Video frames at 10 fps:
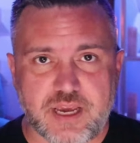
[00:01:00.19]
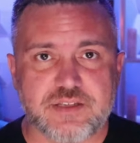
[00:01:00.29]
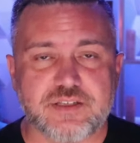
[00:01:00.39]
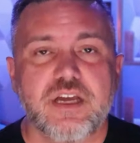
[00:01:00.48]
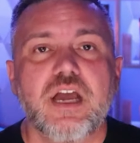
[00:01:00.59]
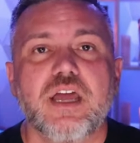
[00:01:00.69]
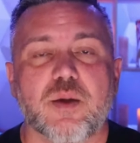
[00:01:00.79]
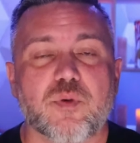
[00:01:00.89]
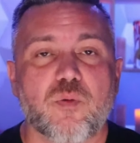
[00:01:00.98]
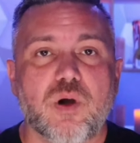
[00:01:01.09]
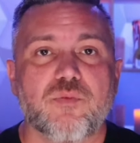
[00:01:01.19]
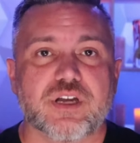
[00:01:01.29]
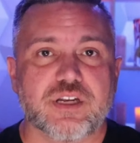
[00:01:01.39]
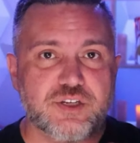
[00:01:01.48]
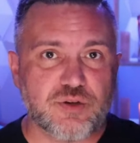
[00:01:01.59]
ways. Number one,
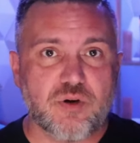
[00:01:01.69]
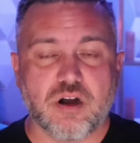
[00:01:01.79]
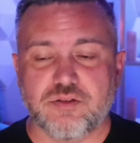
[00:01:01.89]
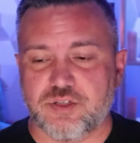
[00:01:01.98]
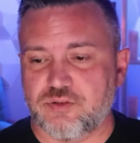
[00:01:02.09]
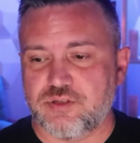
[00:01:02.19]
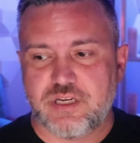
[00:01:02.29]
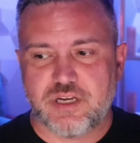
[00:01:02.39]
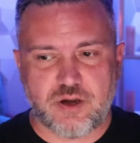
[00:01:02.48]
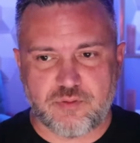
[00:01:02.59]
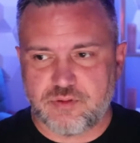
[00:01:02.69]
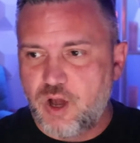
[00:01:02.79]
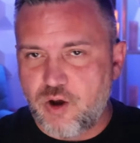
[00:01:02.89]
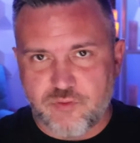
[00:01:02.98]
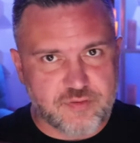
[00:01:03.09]
we're going to do our little, you know,
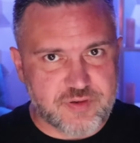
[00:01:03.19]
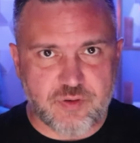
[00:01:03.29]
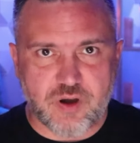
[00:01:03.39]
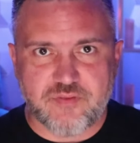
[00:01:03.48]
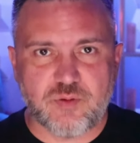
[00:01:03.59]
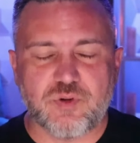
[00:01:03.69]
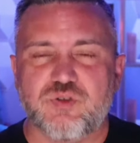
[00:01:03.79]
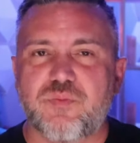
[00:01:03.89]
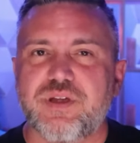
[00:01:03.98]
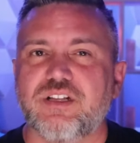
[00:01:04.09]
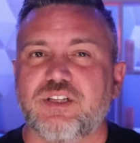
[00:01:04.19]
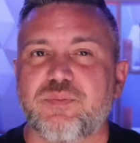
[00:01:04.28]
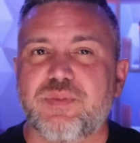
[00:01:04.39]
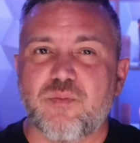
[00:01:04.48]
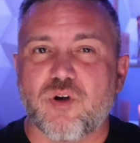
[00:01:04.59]
overview of it, which will be a
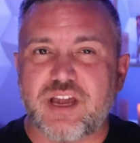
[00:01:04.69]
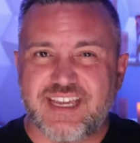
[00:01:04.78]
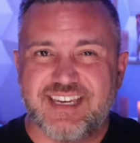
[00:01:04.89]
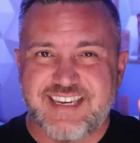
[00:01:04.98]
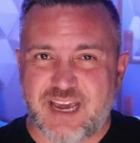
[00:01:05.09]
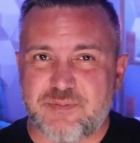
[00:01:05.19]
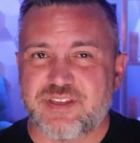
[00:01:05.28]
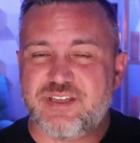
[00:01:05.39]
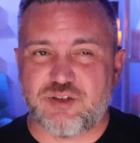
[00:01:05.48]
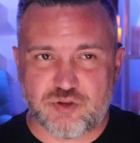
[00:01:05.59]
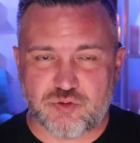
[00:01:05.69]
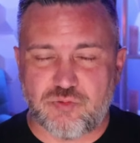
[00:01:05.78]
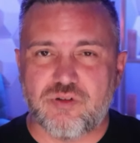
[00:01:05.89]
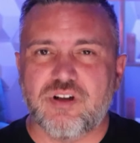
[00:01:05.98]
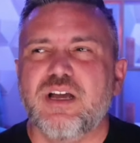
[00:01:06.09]
little bit more in-depth than
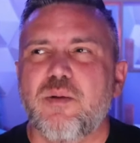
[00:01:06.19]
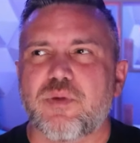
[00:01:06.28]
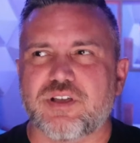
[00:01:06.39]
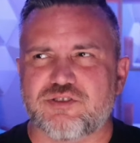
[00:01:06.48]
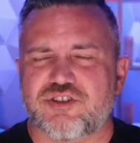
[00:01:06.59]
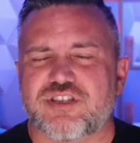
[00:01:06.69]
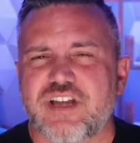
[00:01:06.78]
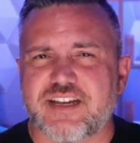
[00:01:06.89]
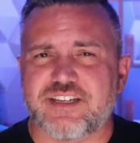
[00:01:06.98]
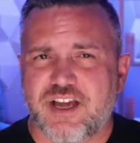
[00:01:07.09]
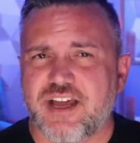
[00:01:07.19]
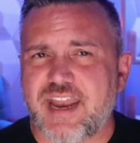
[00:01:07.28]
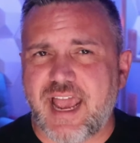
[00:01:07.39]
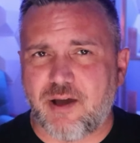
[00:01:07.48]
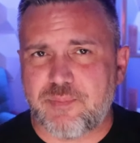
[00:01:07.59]
usual because there's just not a
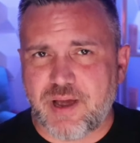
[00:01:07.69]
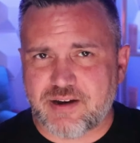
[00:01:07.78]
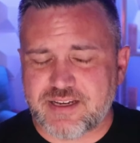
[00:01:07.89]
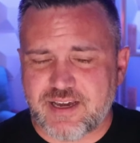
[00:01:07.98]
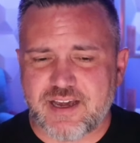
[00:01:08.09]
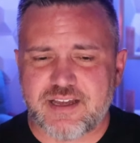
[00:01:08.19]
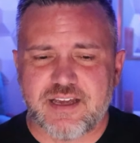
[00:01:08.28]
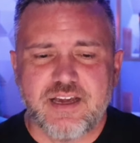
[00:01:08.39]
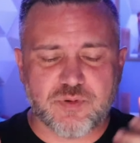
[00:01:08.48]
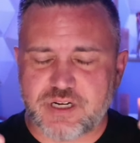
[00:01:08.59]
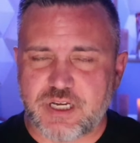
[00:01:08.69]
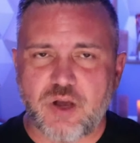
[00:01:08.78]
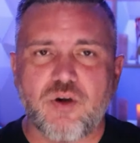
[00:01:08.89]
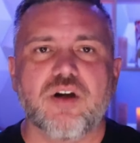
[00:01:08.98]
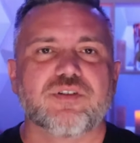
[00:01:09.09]
ton out about it yet. So we're going to
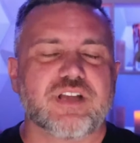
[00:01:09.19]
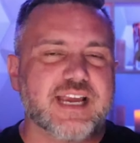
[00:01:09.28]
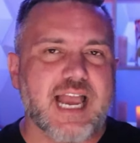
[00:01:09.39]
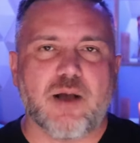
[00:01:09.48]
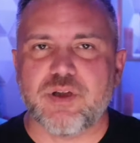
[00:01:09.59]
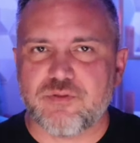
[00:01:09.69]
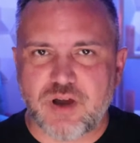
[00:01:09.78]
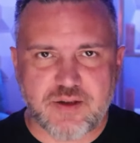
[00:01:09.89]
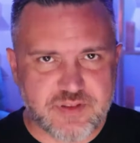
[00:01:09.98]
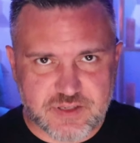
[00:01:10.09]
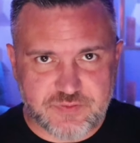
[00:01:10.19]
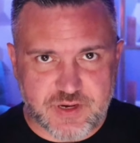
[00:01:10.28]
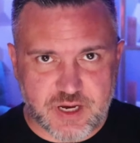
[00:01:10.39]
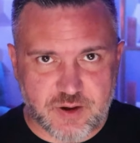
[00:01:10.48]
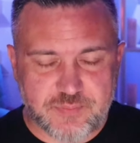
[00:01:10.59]
go over like how we arrived at this
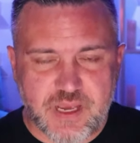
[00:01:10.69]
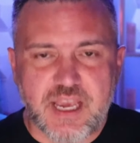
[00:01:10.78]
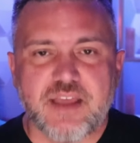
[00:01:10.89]
video.